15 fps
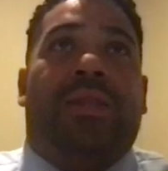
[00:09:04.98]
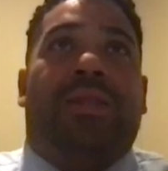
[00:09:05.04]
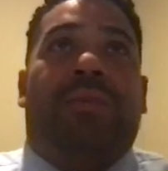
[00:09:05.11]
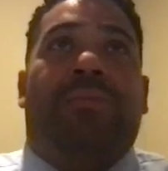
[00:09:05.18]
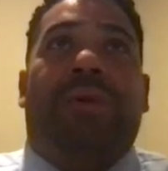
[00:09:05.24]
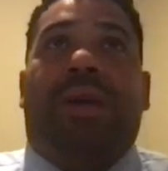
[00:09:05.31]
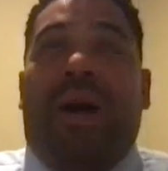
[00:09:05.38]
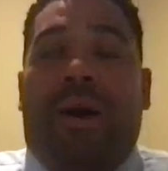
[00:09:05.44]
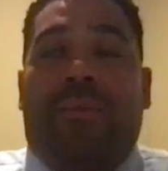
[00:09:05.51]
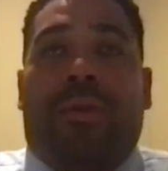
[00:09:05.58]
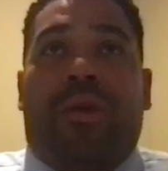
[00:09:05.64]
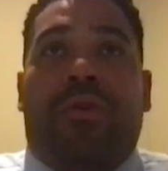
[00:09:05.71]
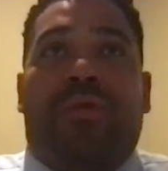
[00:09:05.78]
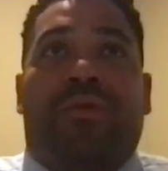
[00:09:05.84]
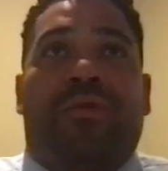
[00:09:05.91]
to become
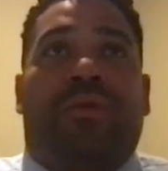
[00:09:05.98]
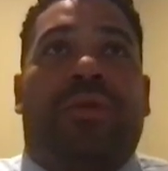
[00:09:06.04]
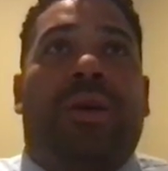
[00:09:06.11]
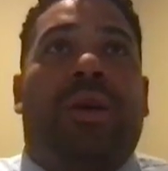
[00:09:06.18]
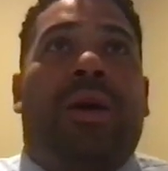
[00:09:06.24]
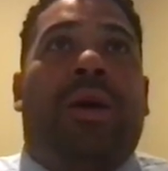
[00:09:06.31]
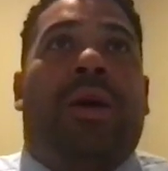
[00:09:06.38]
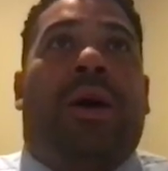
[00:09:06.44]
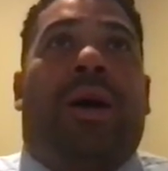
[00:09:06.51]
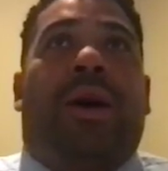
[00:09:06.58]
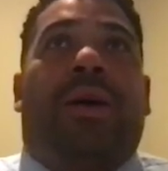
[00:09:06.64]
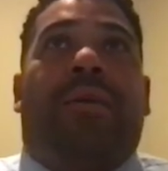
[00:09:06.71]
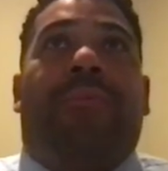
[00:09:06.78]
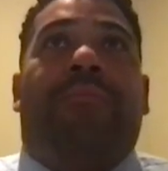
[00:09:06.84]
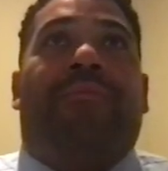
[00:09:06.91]
learners,
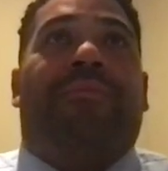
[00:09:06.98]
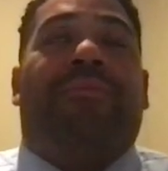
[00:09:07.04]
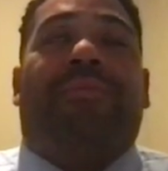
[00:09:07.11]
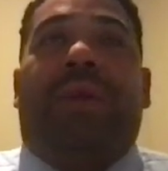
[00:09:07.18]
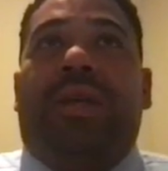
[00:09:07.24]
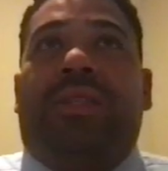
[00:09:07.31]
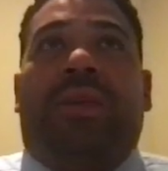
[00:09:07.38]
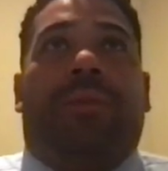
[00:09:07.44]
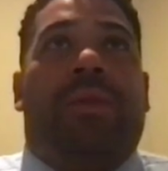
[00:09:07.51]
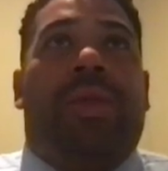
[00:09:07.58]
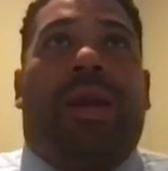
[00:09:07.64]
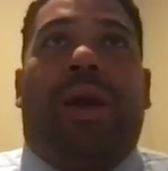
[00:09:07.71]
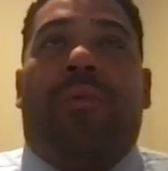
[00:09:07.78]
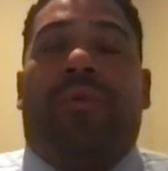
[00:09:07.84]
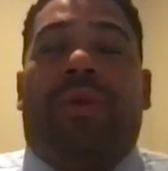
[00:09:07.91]
is something
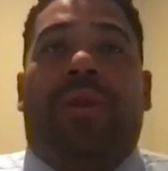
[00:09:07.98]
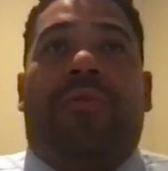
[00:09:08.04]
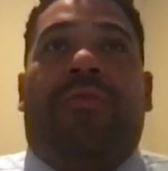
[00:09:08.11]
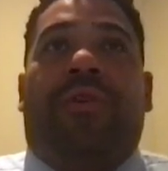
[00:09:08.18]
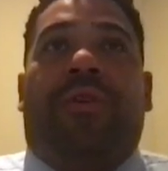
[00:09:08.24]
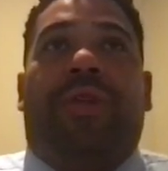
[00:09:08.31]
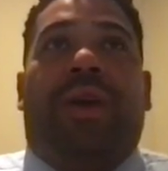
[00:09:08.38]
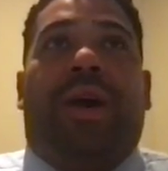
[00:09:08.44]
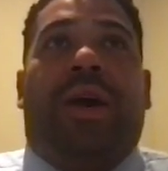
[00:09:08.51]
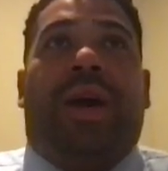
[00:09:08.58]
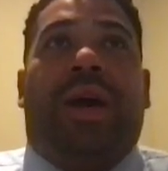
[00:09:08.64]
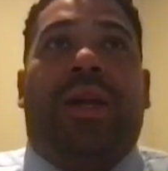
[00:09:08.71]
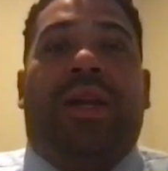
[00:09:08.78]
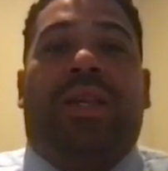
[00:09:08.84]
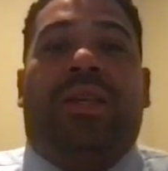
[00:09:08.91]
that I really feel that
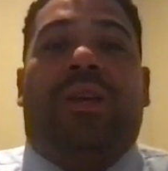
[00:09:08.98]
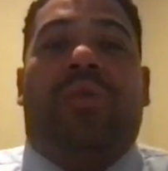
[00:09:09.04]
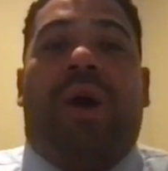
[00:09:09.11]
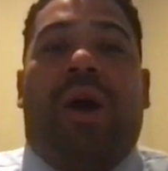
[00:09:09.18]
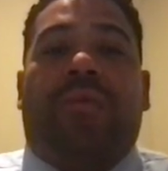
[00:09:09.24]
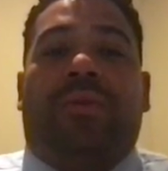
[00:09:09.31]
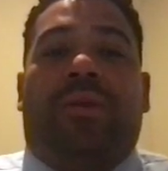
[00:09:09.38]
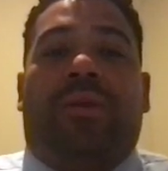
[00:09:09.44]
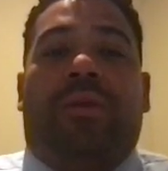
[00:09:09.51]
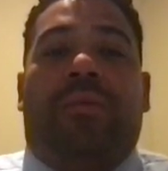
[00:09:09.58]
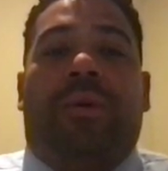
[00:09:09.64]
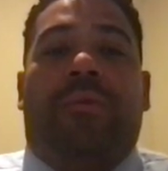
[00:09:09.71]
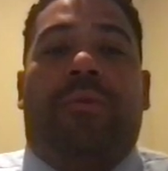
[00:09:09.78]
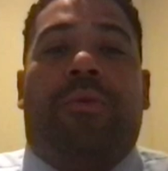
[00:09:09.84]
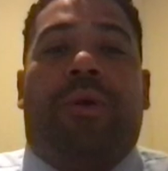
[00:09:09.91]
I need to grasp a little
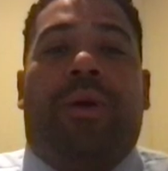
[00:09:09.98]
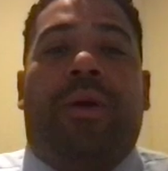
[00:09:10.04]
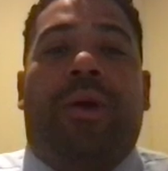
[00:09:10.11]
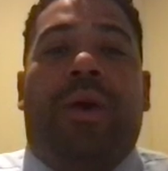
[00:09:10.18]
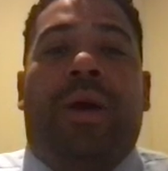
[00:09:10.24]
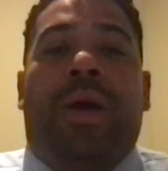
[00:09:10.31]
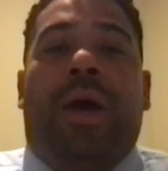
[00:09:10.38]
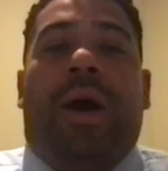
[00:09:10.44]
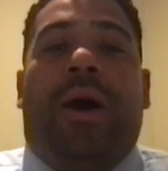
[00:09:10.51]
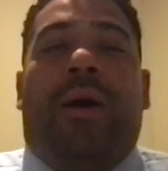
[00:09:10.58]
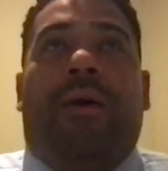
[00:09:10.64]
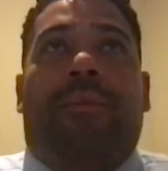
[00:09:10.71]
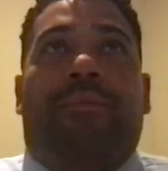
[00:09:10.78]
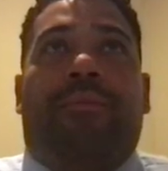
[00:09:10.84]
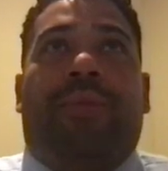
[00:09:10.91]
bit more.
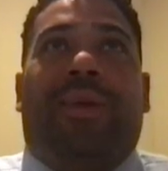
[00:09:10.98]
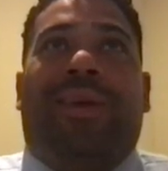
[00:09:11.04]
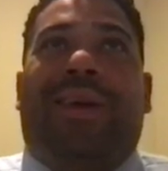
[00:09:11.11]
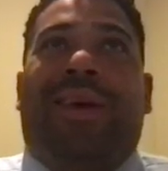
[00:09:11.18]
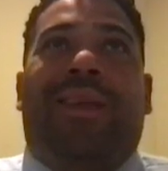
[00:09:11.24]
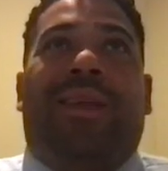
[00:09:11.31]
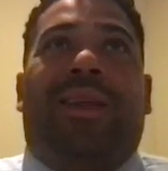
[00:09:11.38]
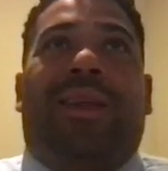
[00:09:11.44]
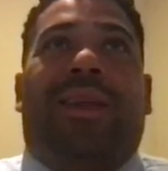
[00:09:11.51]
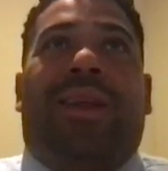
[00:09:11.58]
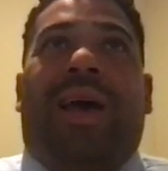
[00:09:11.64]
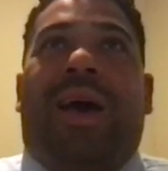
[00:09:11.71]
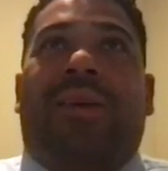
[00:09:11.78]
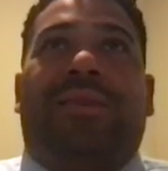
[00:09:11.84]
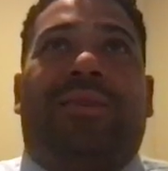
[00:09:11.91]
And
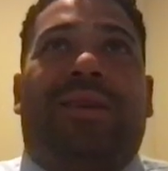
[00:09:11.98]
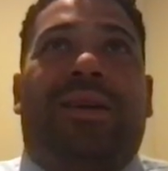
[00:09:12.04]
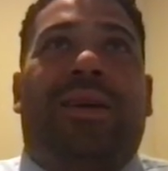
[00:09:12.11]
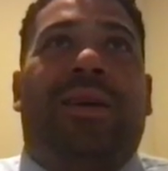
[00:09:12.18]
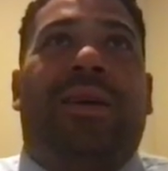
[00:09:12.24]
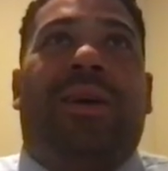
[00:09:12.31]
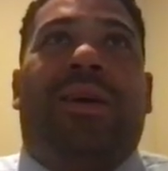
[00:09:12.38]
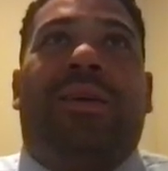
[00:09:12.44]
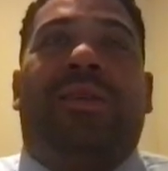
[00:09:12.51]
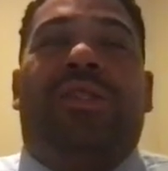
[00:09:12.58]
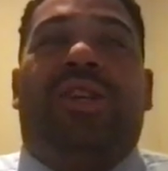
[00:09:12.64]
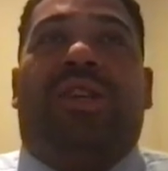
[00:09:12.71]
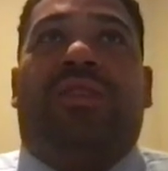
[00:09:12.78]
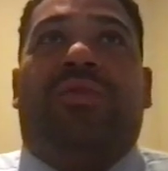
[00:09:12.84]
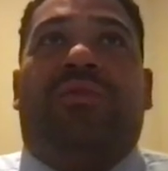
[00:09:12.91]
lastly,
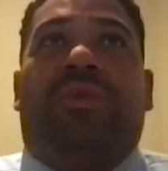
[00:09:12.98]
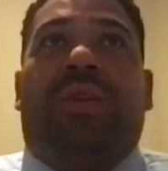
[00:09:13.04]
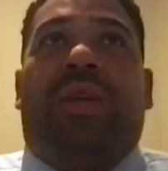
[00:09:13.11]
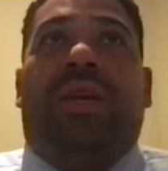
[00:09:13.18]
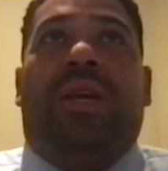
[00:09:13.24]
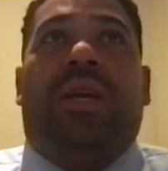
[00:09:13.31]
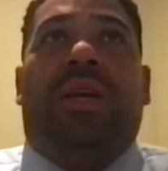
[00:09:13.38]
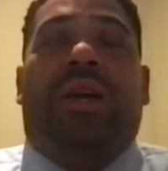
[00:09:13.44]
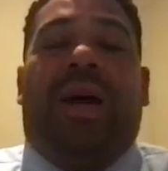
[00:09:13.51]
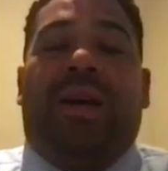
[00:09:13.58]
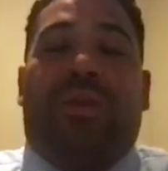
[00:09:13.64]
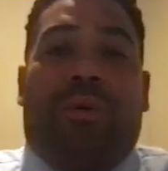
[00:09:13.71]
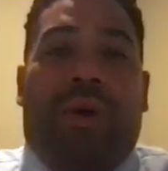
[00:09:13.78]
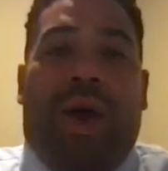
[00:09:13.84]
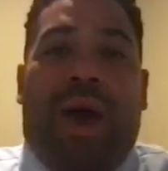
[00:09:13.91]
just really, I
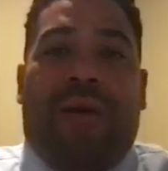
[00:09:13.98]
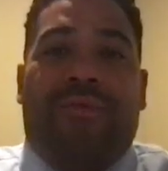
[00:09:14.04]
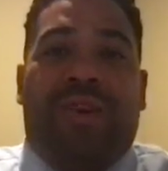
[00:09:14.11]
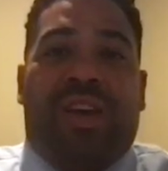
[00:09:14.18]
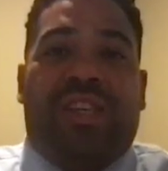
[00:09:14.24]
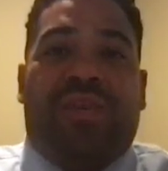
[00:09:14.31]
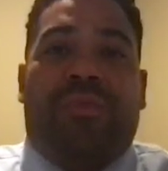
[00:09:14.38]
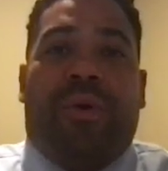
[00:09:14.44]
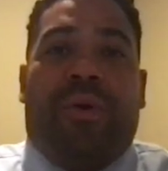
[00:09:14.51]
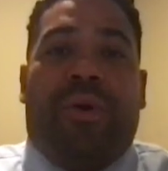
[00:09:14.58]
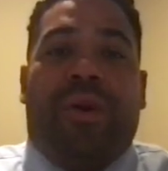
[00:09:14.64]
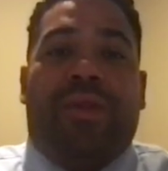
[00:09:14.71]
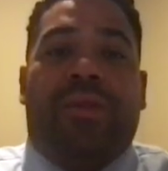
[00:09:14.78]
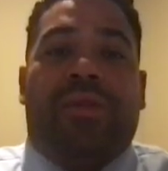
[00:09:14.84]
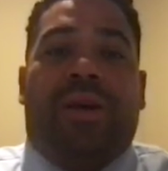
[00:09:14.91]
don't have the
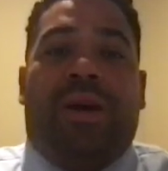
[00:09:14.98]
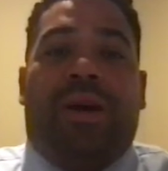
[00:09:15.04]
experience